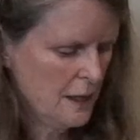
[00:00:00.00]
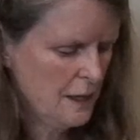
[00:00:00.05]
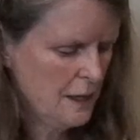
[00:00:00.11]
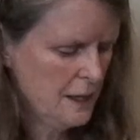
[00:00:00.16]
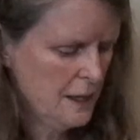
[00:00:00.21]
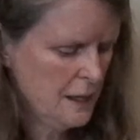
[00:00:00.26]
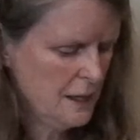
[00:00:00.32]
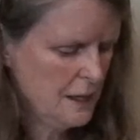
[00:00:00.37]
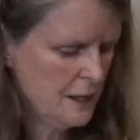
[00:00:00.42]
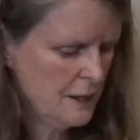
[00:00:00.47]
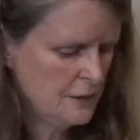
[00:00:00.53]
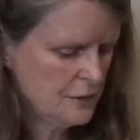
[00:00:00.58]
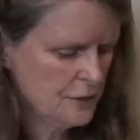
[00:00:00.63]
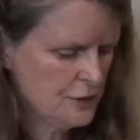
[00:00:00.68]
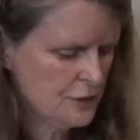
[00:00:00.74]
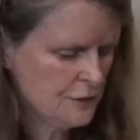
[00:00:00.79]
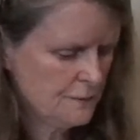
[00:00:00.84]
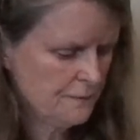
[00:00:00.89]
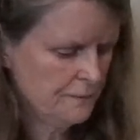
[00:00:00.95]

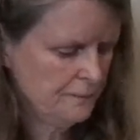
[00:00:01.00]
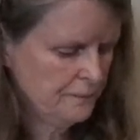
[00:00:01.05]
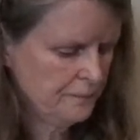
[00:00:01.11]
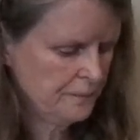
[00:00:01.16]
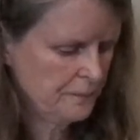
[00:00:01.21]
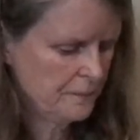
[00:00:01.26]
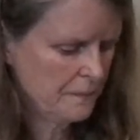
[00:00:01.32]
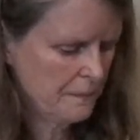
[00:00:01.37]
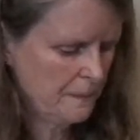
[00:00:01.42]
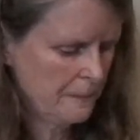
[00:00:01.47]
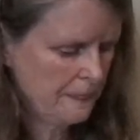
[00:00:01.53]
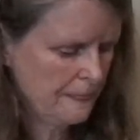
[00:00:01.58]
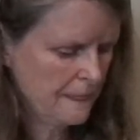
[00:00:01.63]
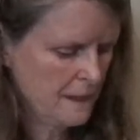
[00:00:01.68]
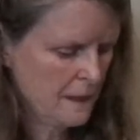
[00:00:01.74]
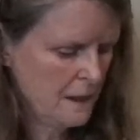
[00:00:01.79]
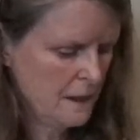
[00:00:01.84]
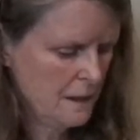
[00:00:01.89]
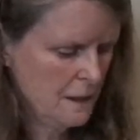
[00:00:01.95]
And,
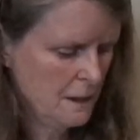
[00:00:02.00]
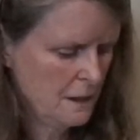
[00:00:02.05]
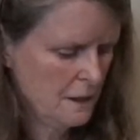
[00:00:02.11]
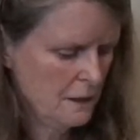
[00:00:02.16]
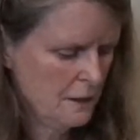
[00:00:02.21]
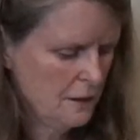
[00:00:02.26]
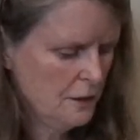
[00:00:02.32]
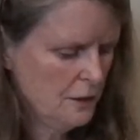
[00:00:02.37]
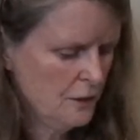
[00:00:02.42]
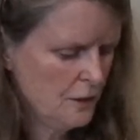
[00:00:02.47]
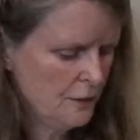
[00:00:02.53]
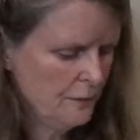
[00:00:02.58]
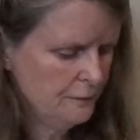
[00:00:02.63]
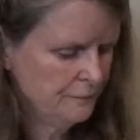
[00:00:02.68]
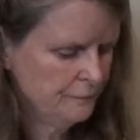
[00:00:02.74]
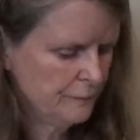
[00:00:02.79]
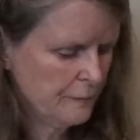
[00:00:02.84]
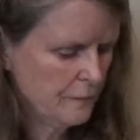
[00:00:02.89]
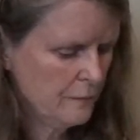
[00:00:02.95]
you know,
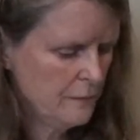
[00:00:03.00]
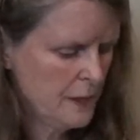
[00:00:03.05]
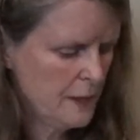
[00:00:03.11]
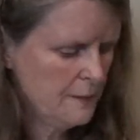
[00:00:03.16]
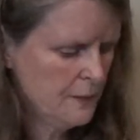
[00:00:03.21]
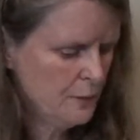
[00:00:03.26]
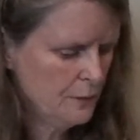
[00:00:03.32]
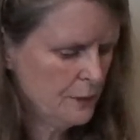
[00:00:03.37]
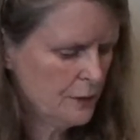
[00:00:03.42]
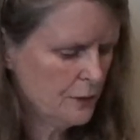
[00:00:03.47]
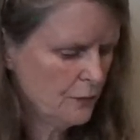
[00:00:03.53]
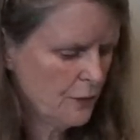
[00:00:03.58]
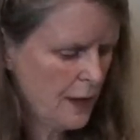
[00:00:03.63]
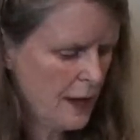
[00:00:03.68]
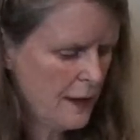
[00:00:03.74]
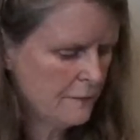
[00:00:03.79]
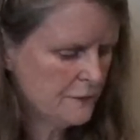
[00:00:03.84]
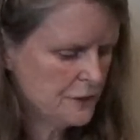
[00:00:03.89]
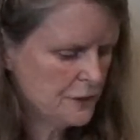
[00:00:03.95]
maybe we don't
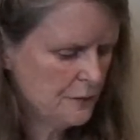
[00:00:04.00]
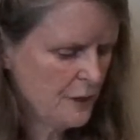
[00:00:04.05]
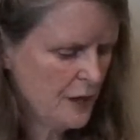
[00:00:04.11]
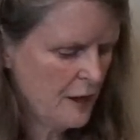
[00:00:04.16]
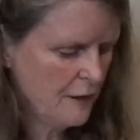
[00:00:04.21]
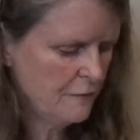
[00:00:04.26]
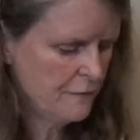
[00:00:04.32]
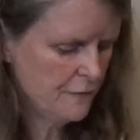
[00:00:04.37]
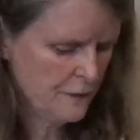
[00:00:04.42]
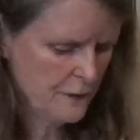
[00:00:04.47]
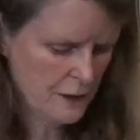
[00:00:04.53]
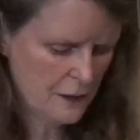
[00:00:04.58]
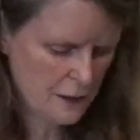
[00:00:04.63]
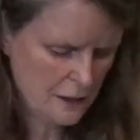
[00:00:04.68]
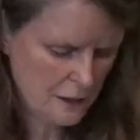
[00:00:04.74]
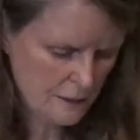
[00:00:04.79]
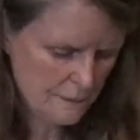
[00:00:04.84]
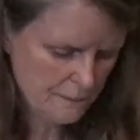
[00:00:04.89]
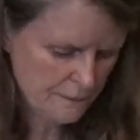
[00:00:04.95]
have to have
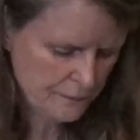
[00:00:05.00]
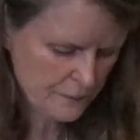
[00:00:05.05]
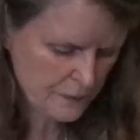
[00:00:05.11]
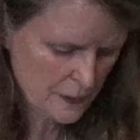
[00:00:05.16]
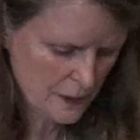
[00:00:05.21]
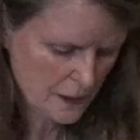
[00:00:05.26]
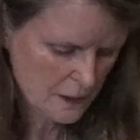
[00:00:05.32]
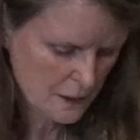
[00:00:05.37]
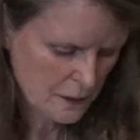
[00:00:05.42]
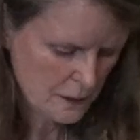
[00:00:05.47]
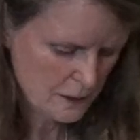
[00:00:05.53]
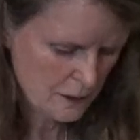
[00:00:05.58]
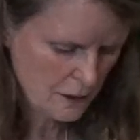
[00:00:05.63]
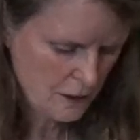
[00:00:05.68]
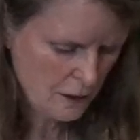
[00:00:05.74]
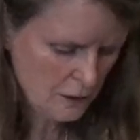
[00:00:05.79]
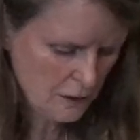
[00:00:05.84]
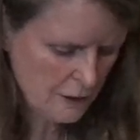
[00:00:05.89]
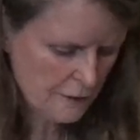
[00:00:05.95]

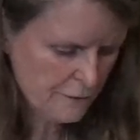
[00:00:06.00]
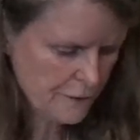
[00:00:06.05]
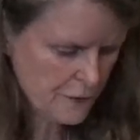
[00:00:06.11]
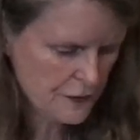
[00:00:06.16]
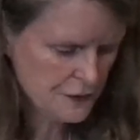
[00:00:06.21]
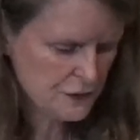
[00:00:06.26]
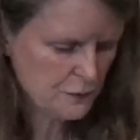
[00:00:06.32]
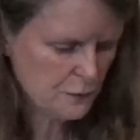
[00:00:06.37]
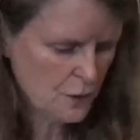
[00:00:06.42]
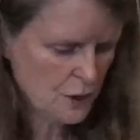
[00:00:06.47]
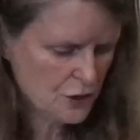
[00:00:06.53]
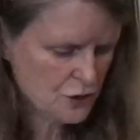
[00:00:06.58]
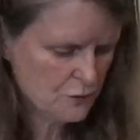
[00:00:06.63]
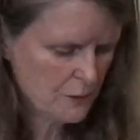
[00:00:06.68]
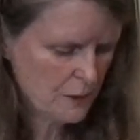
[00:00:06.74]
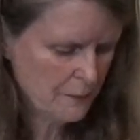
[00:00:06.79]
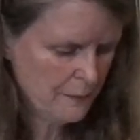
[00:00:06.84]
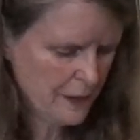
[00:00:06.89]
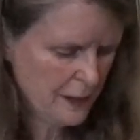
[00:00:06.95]
all our friends watch
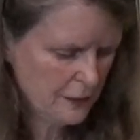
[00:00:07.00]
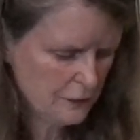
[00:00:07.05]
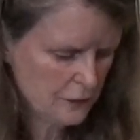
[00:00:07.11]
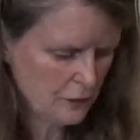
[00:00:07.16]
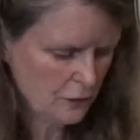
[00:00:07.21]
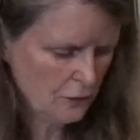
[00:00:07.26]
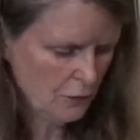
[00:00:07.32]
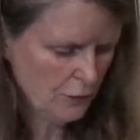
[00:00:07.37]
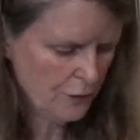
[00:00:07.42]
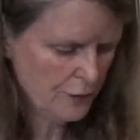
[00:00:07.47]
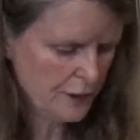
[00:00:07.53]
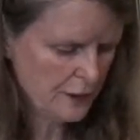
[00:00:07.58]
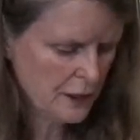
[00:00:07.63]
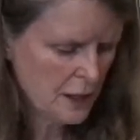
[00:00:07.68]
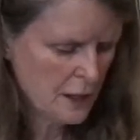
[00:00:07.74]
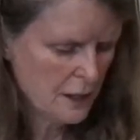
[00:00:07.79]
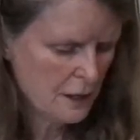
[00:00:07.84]
me paint the whole thing.